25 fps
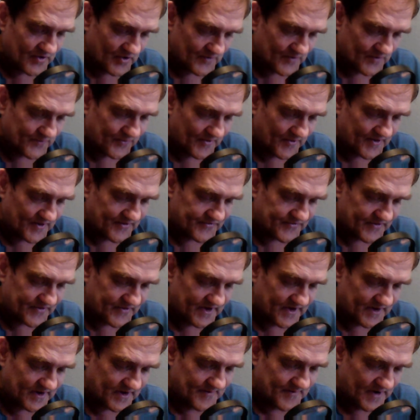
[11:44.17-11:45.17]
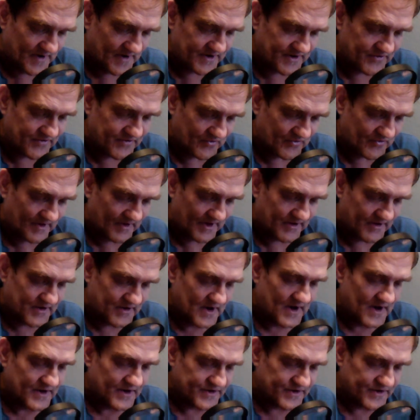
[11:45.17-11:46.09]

hoofprints in the muddy shoreline.